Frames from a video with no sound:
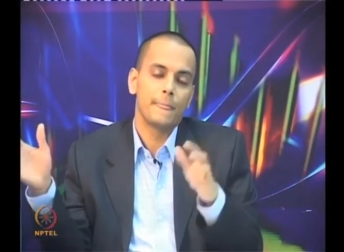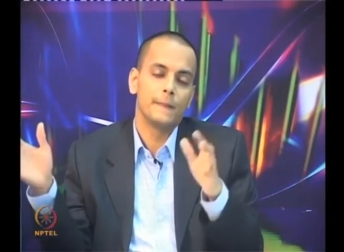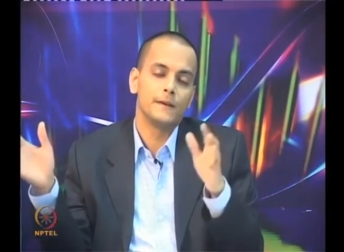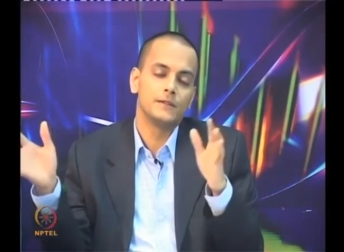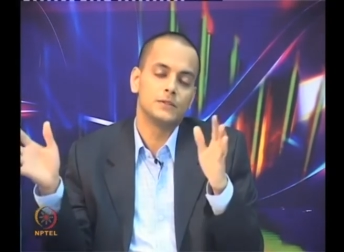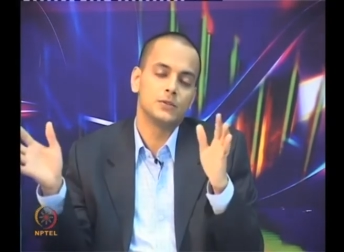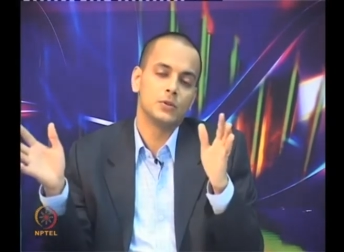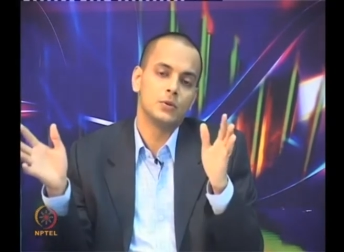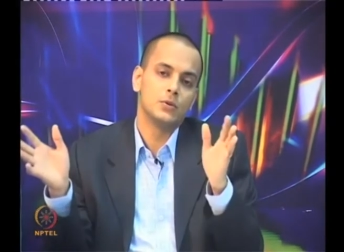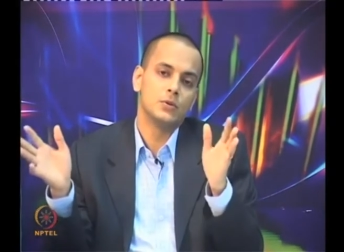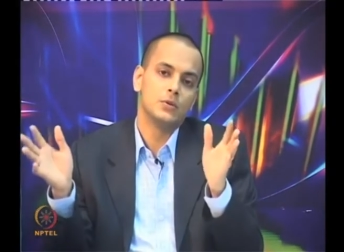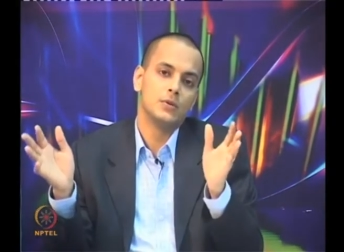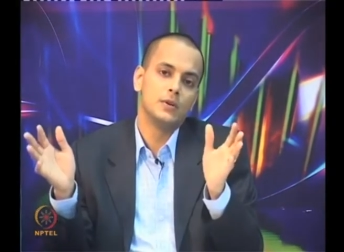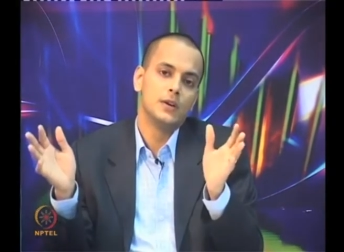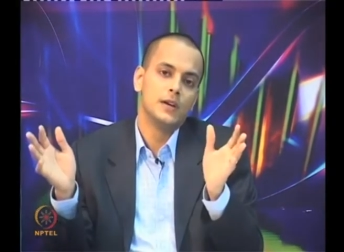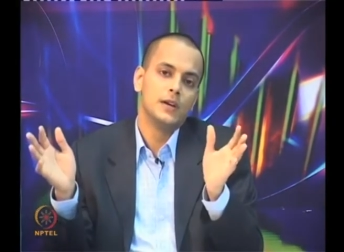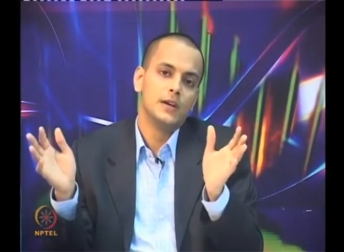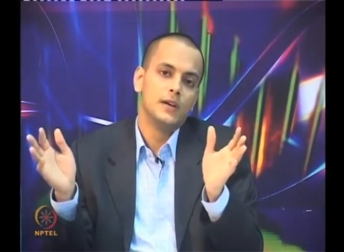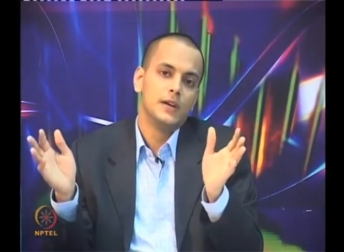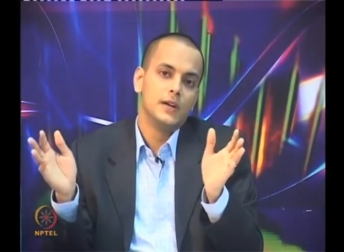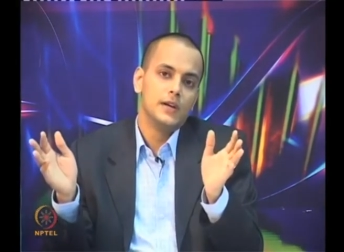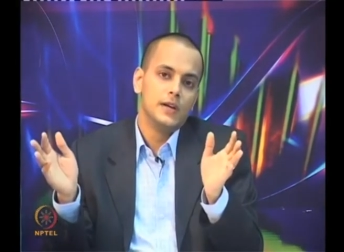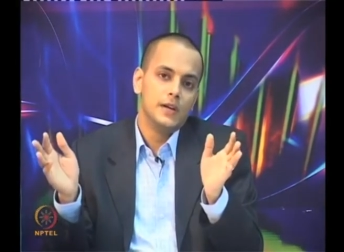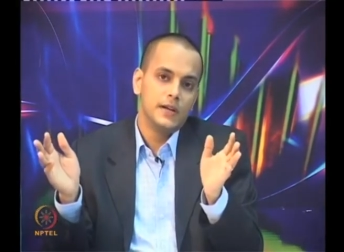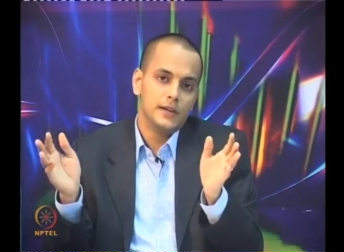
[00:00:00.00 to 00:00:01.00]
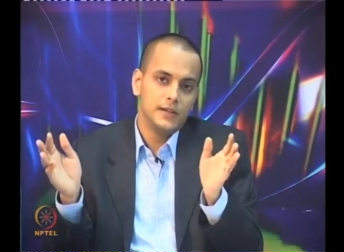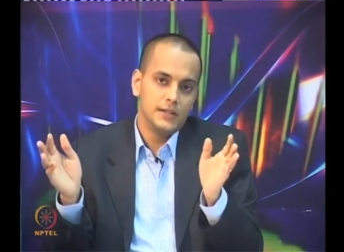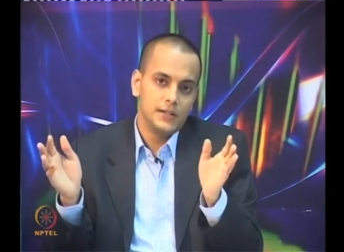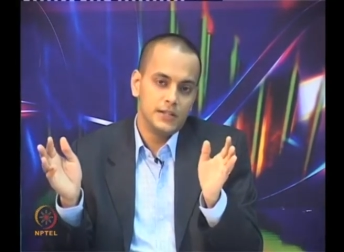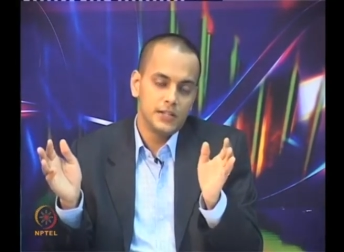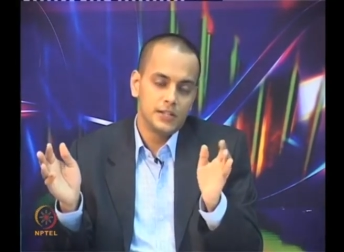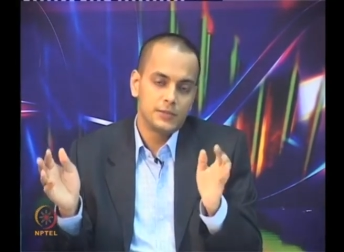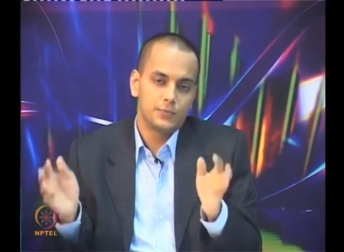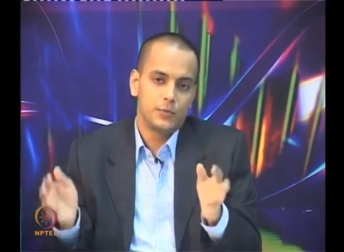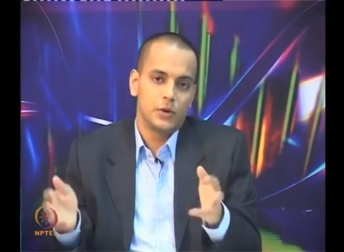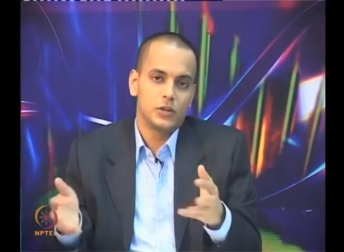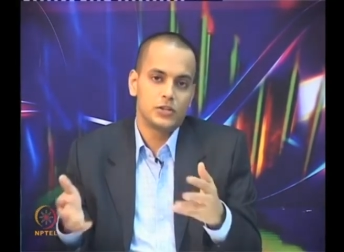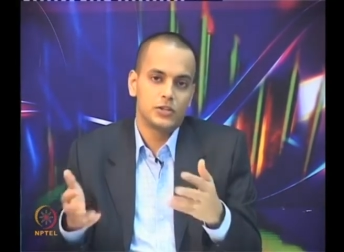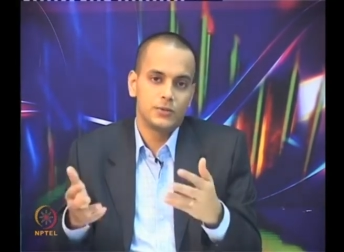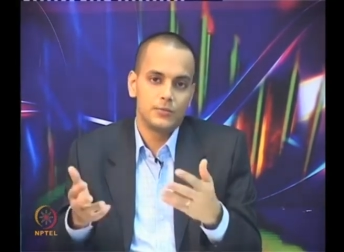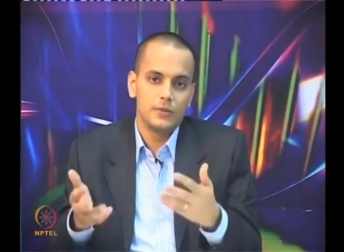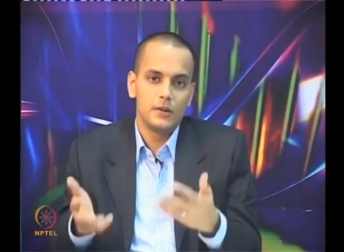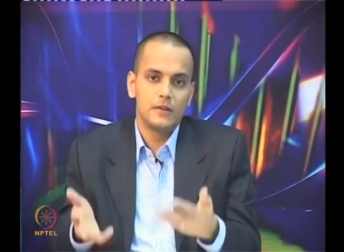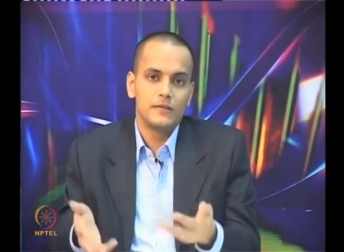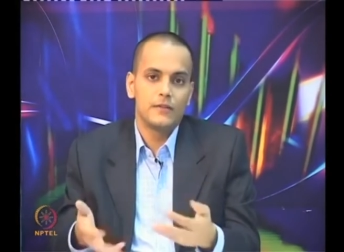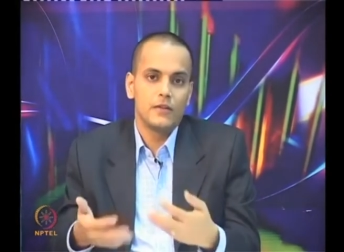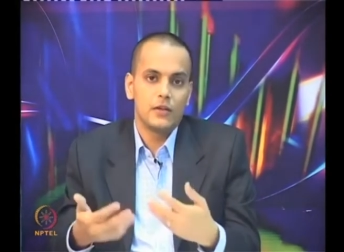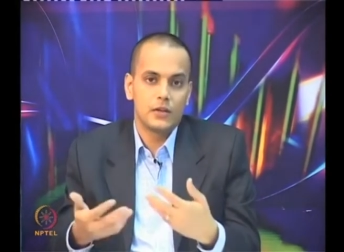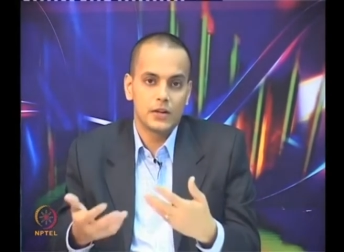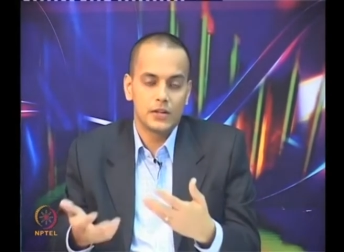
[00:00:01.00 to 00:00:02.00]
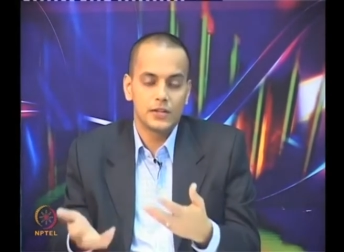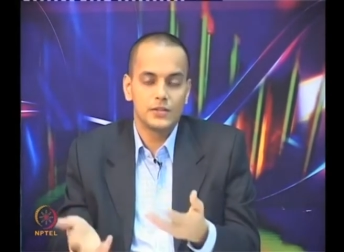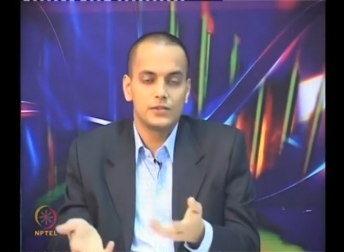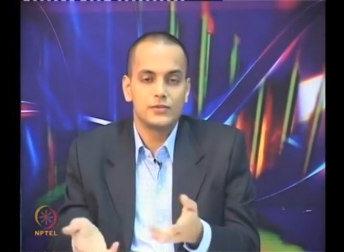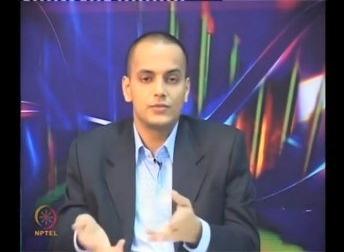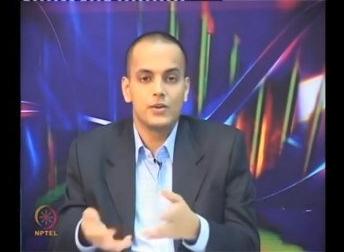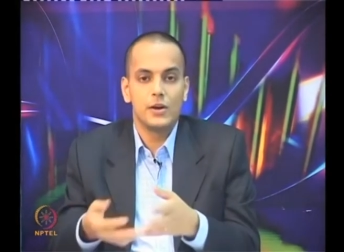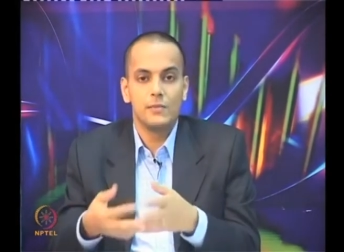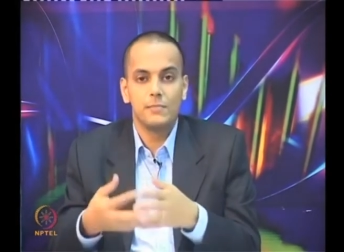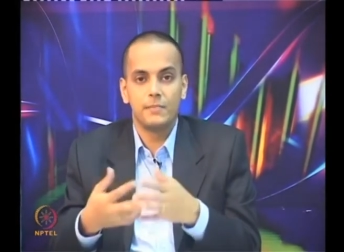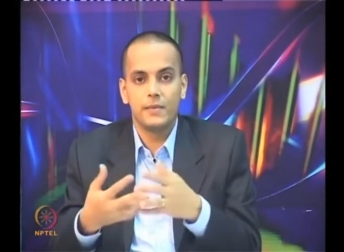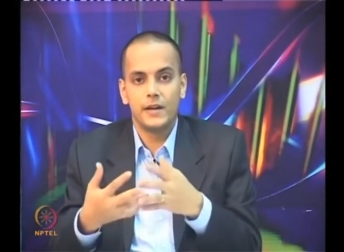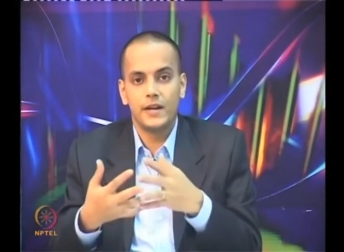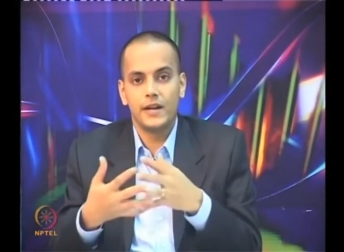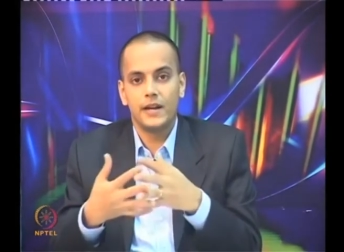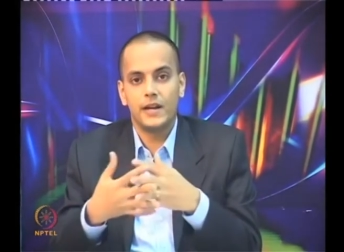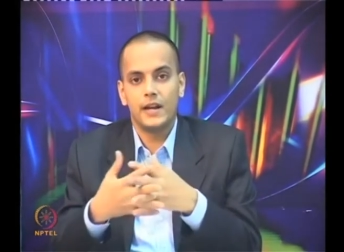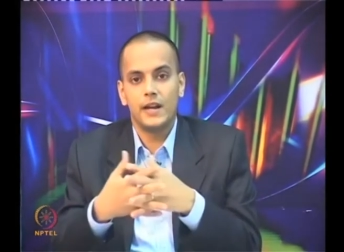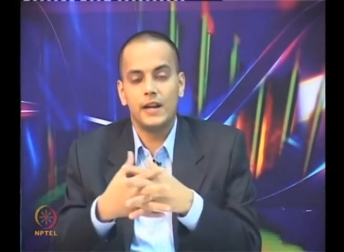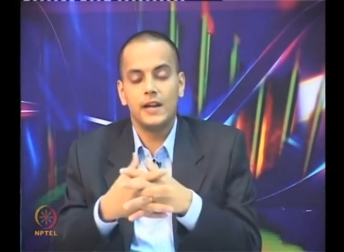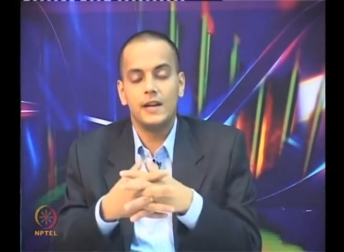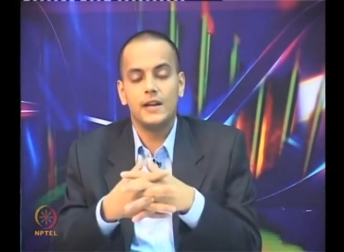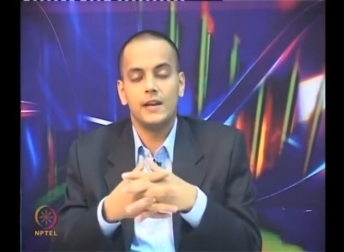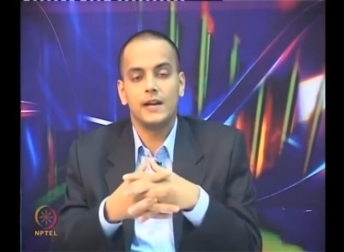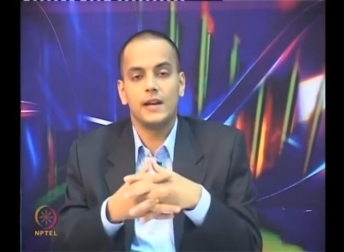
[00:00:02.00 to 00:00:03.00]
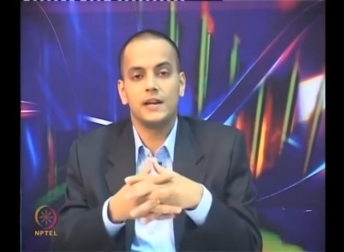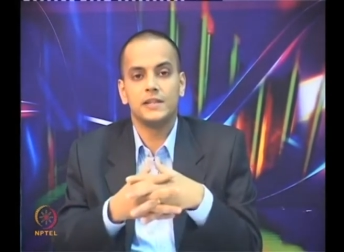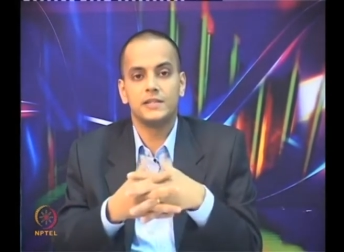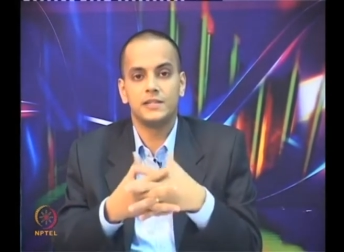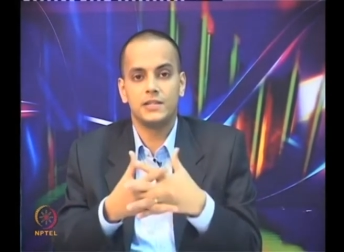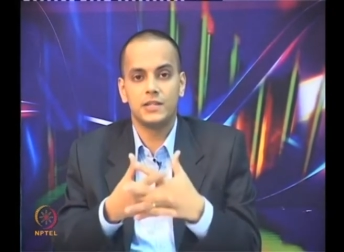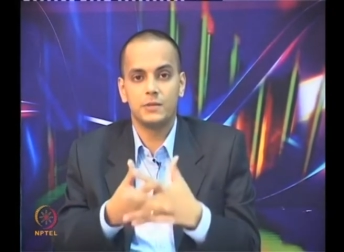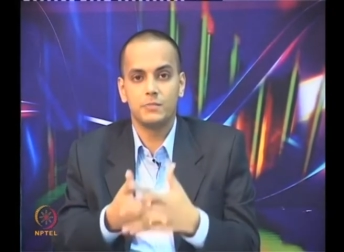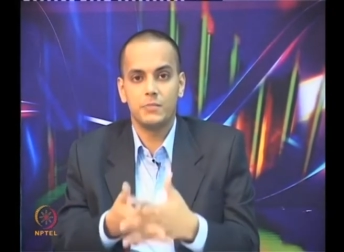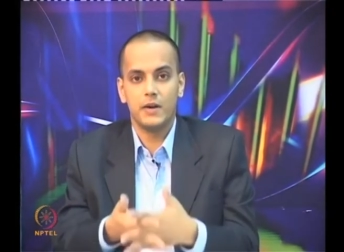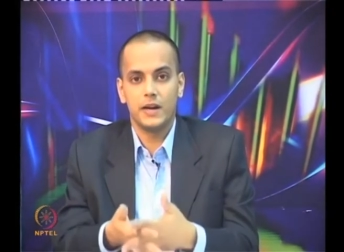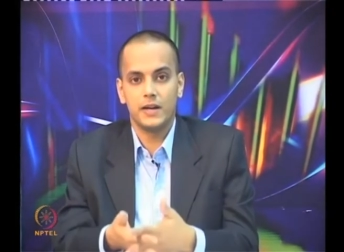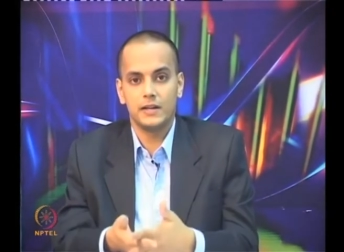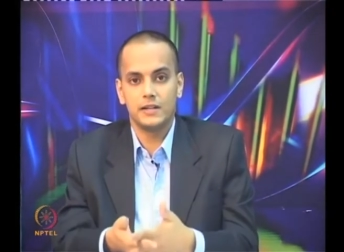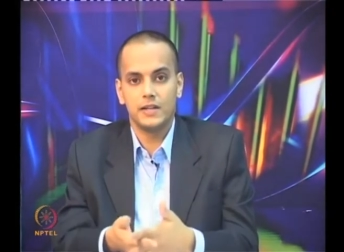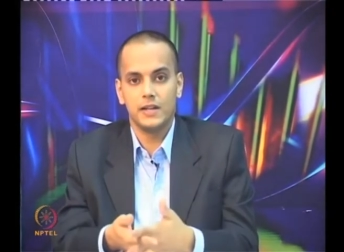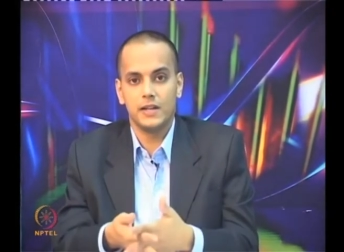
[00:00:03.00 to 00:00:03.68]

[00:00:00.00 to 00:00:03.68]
So, it is possible for us to empirically estimate